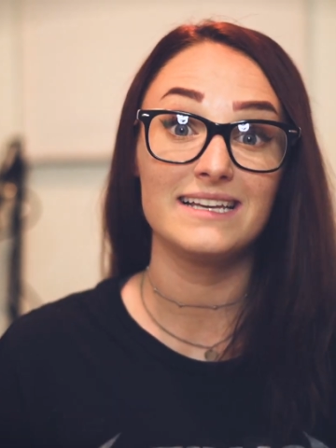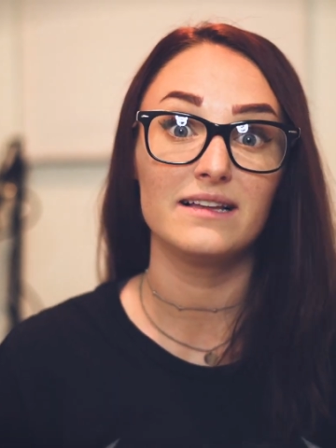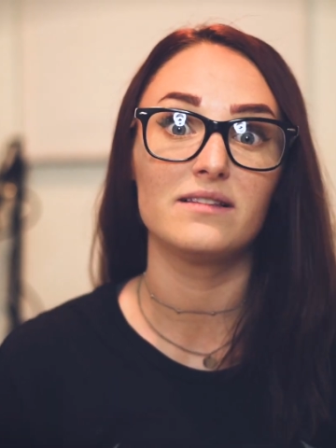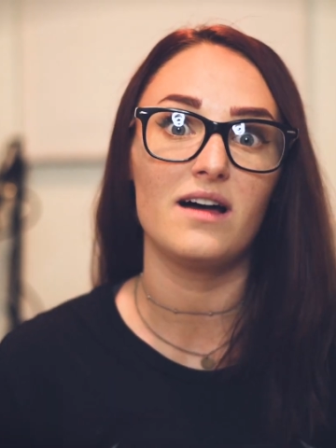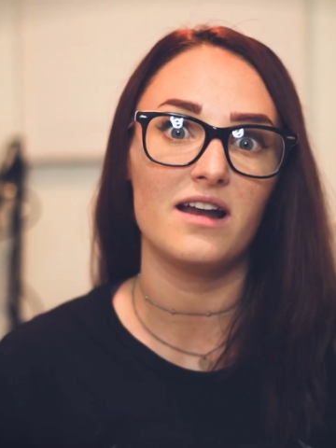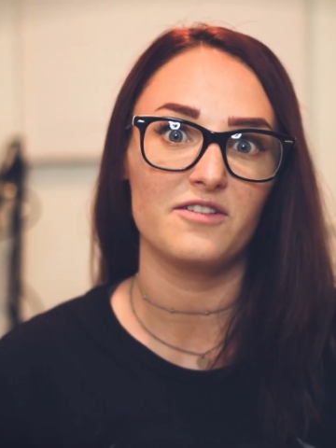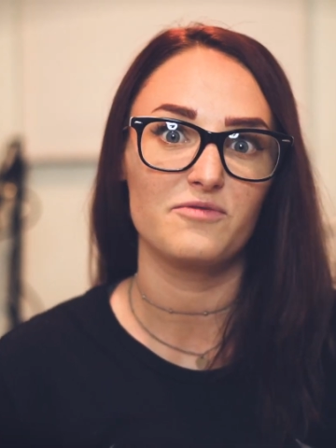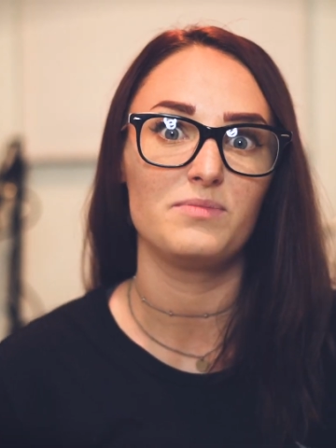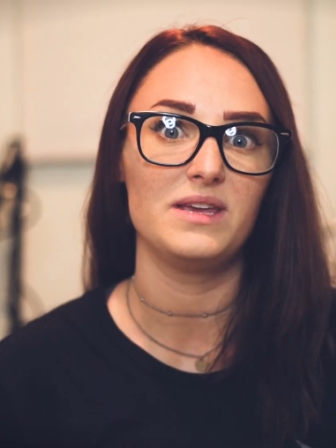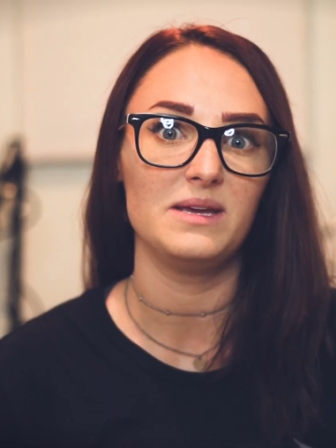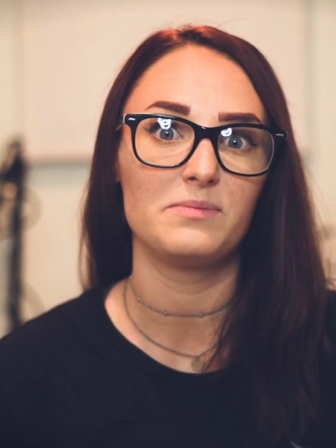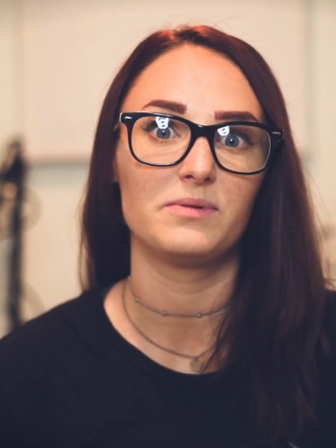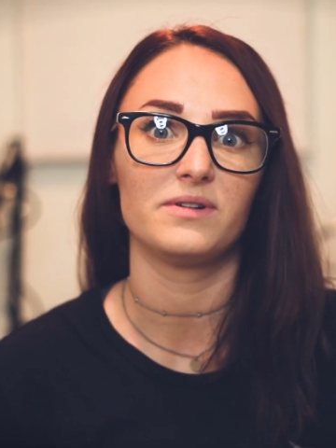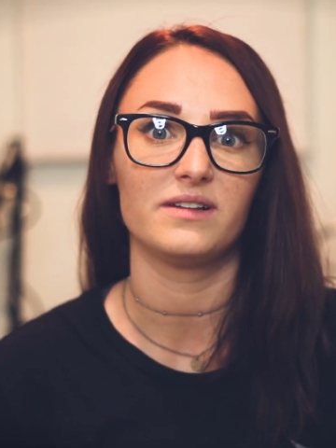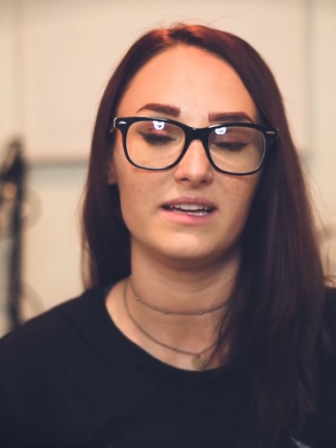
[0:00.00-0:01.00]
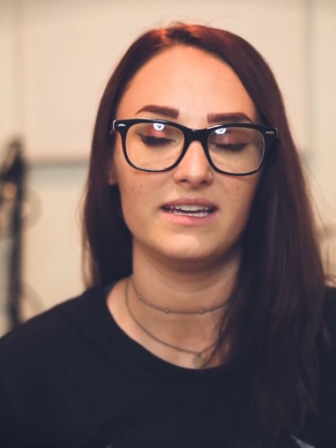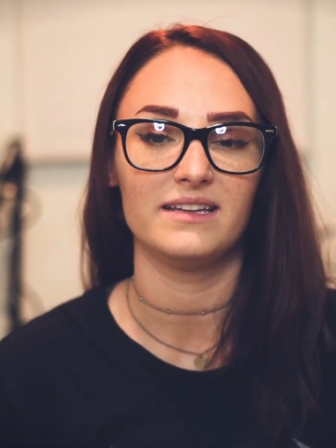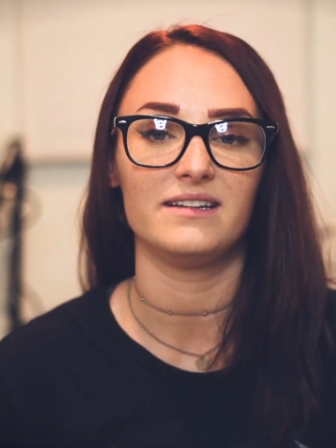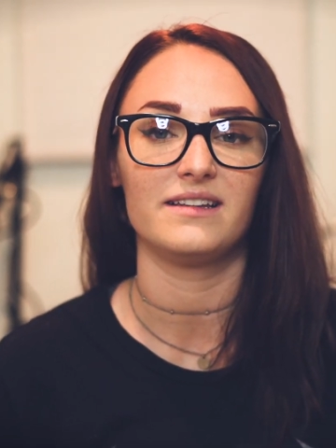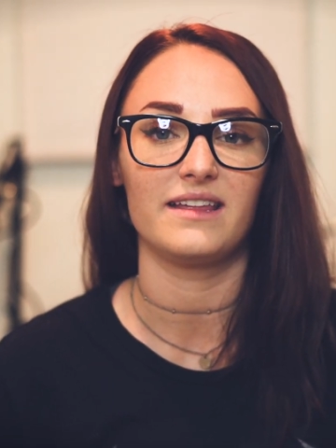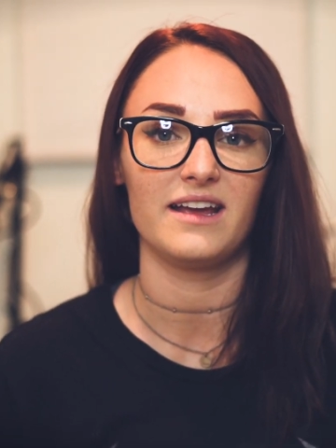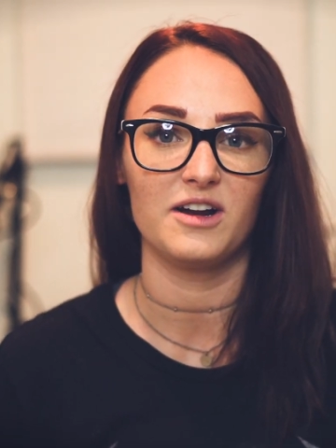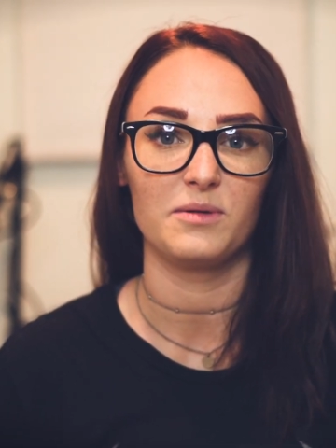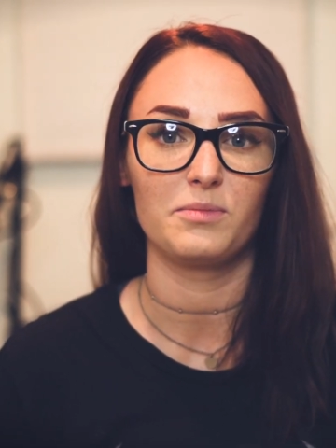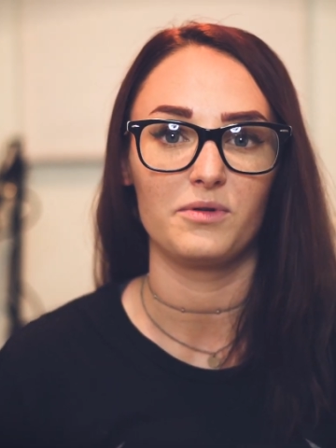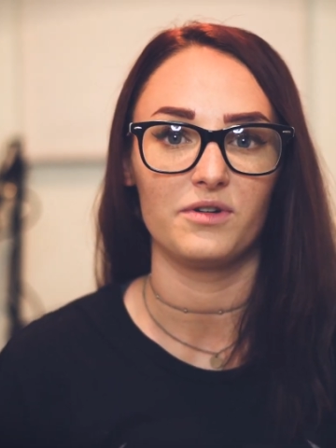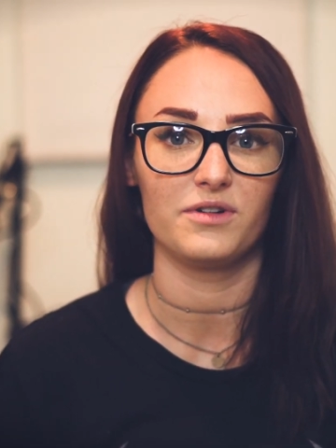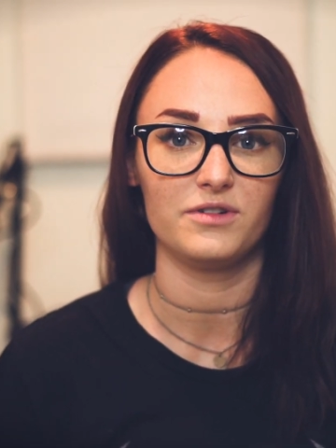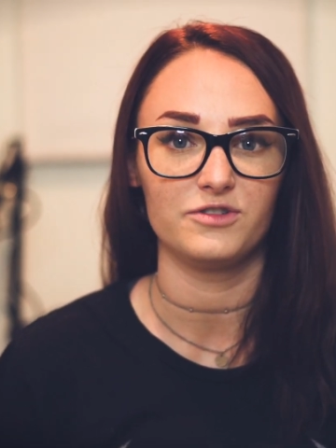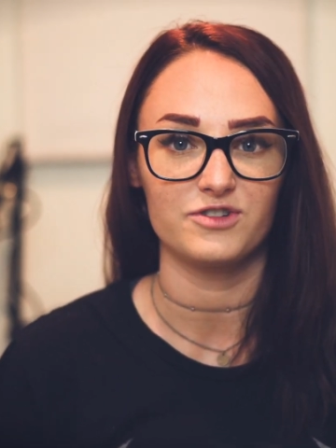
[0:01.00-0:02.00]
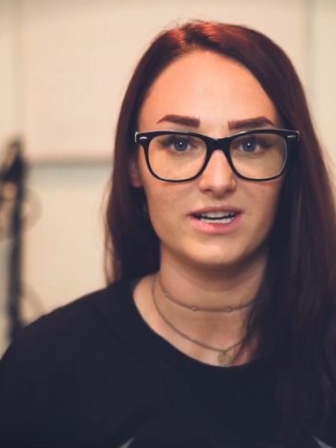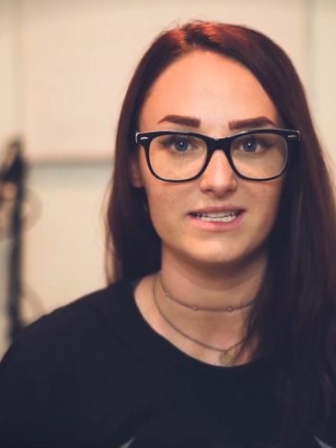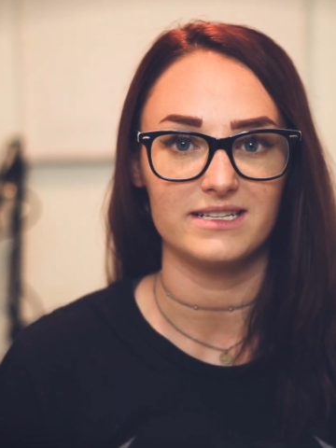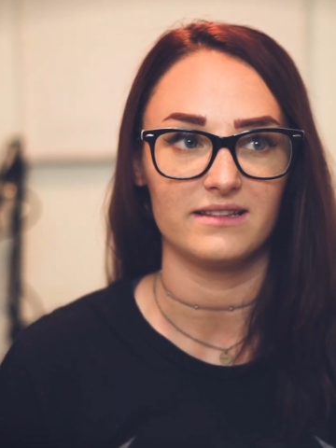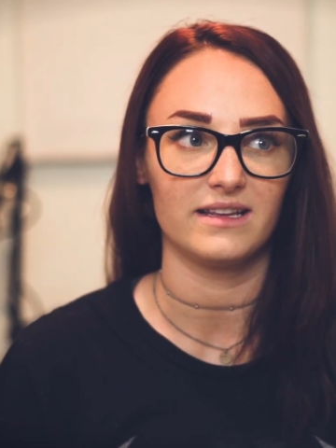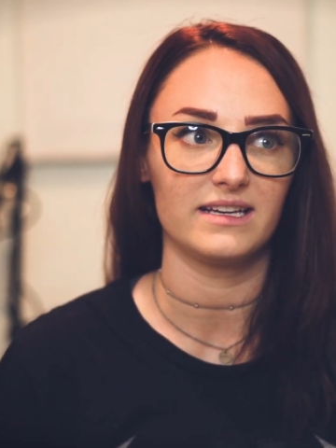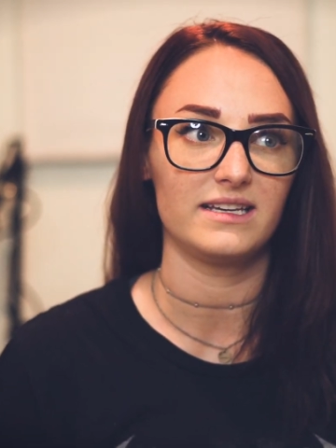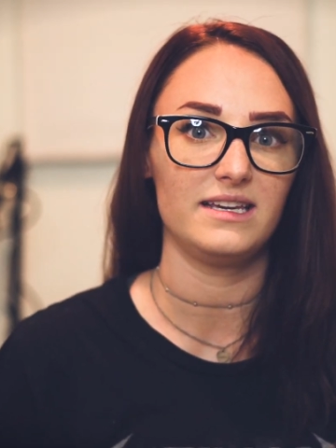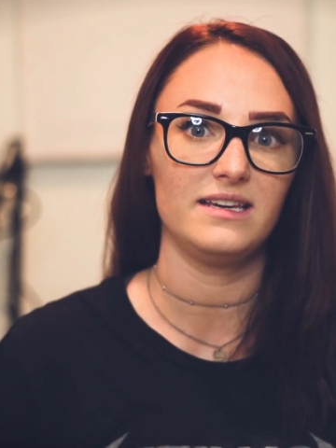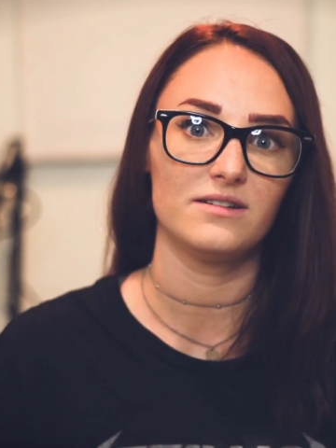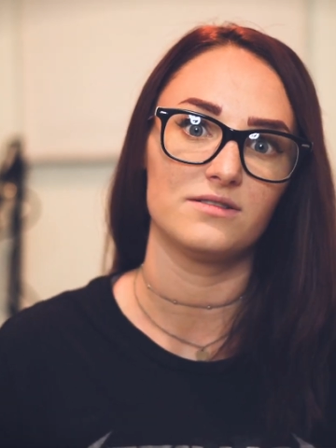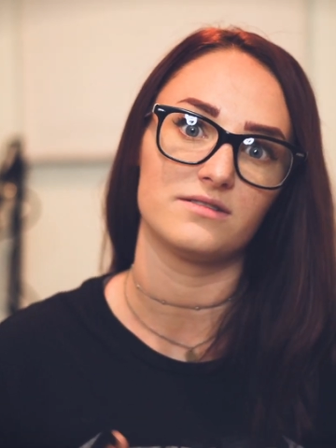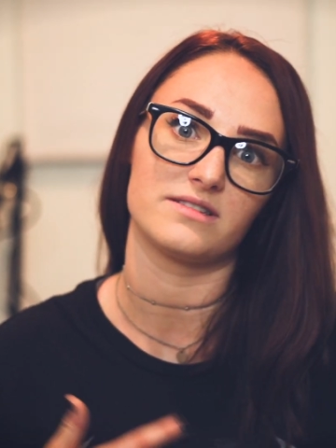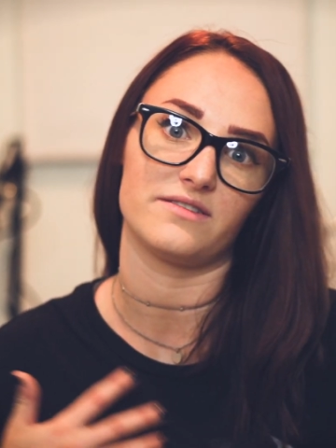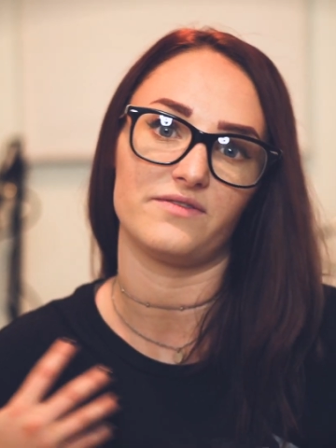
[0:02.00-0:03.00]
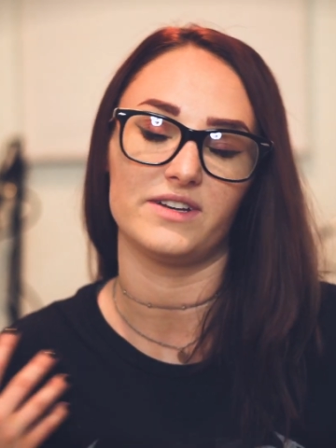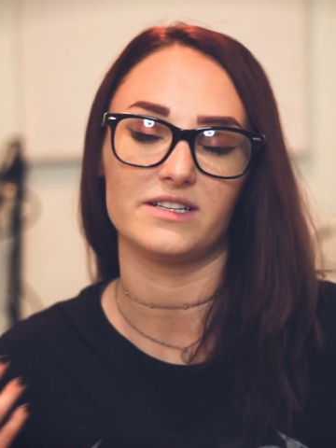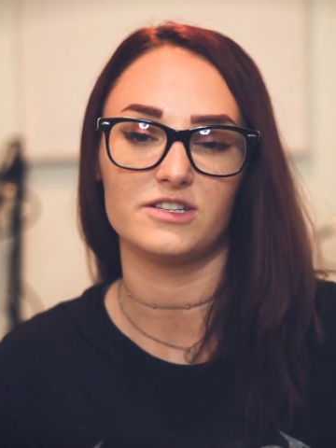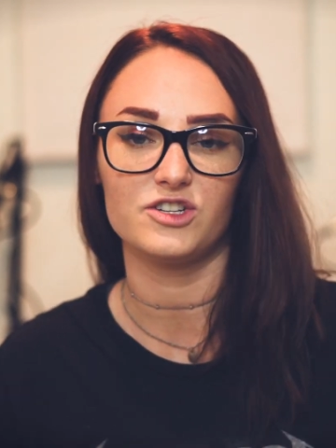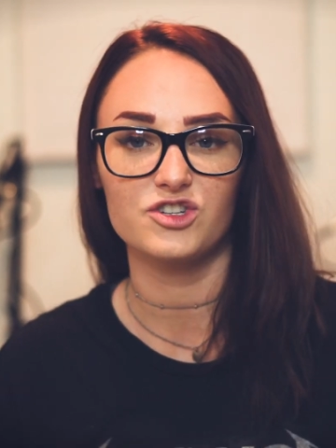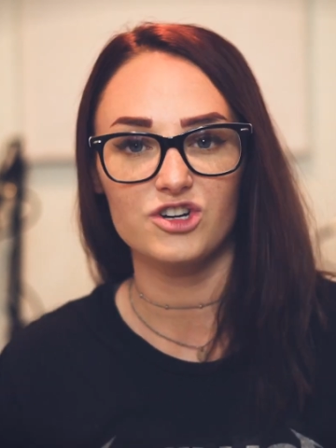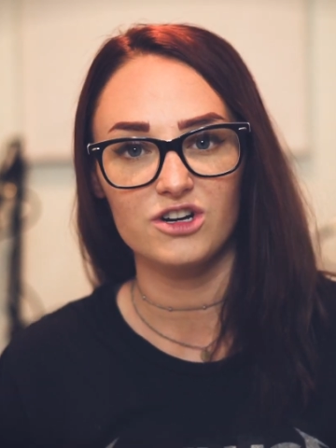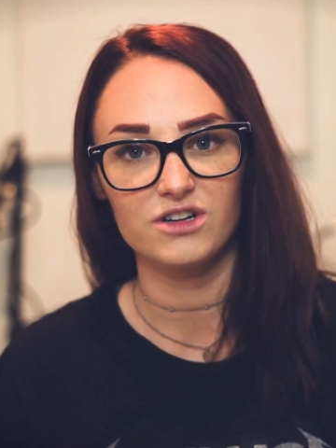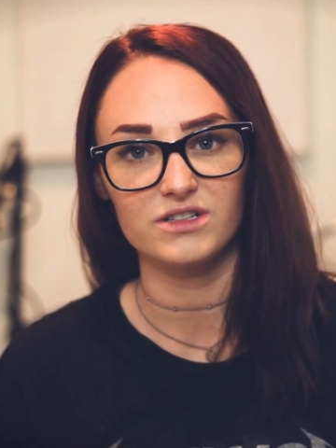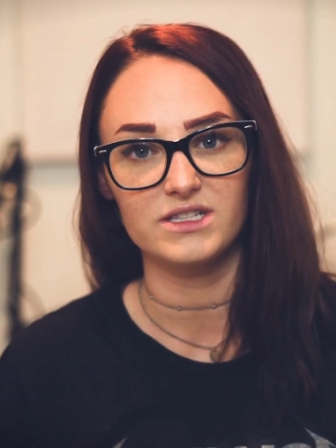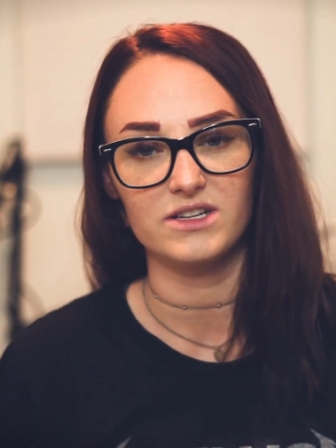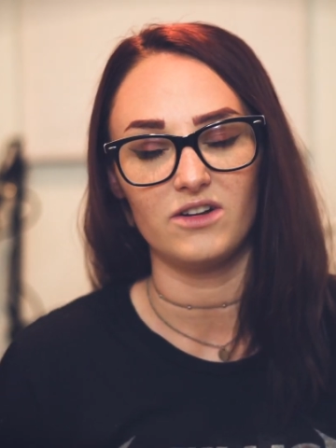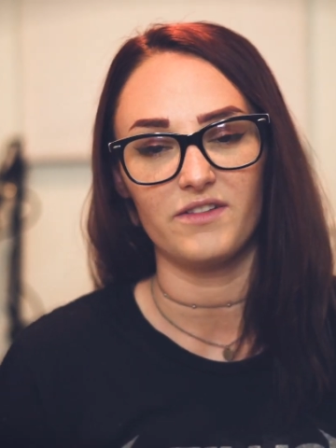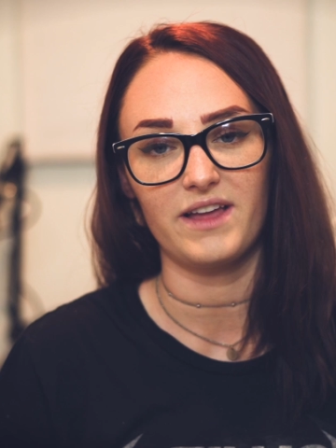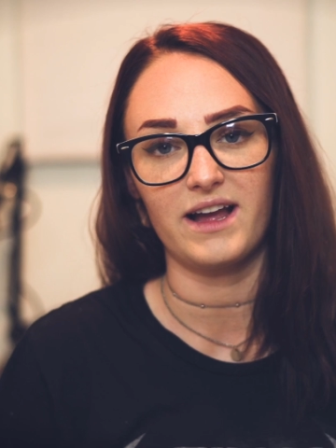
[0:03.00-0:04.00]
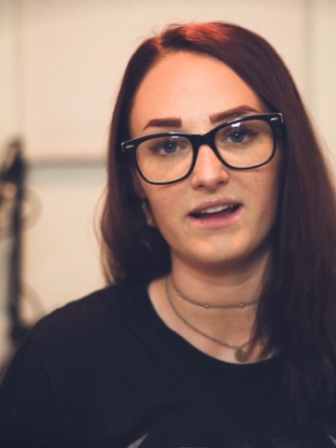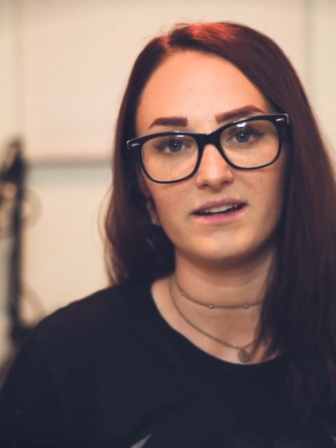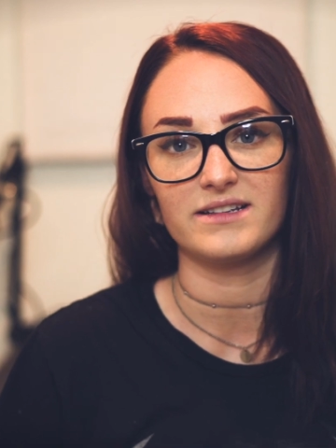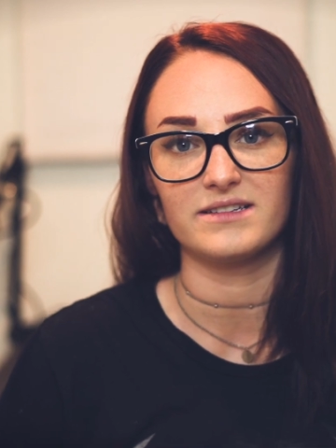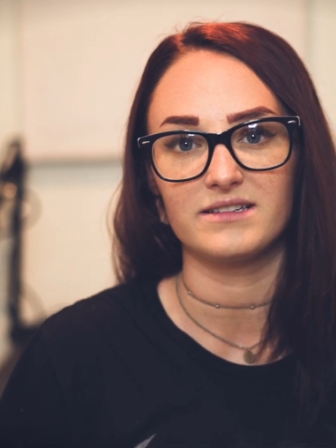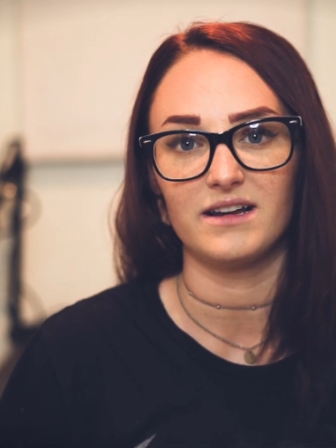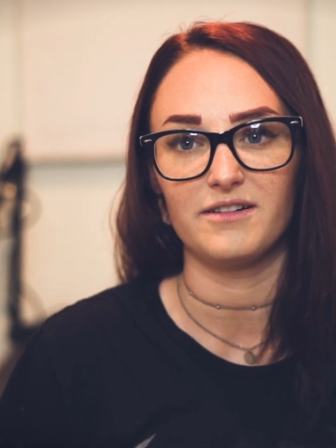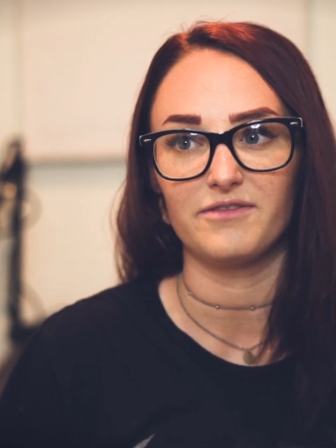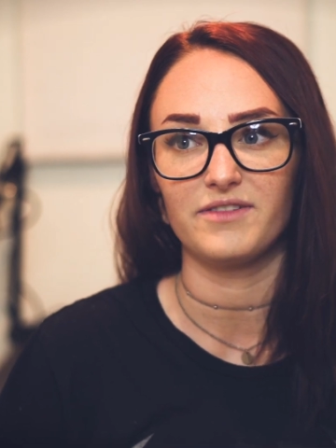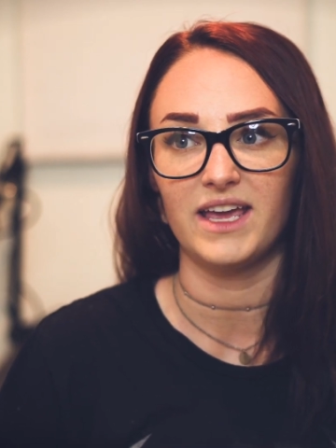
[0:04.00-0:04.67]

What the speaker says: a lot of people in the airport who dress in like heels and fancy shirts and all that kind of stuff.